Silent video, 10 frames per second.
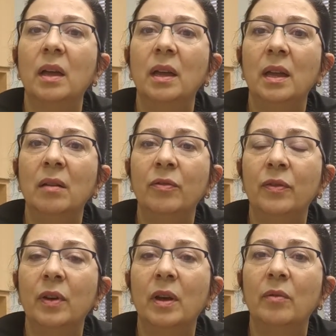If
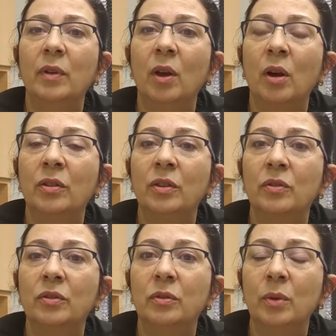we are
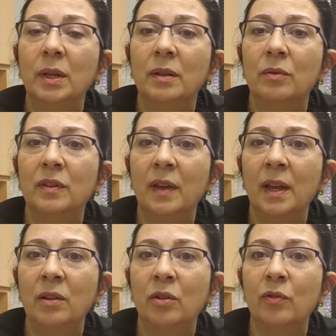doing the
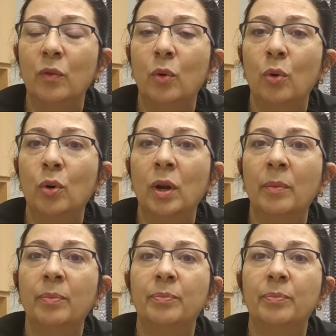retainer for a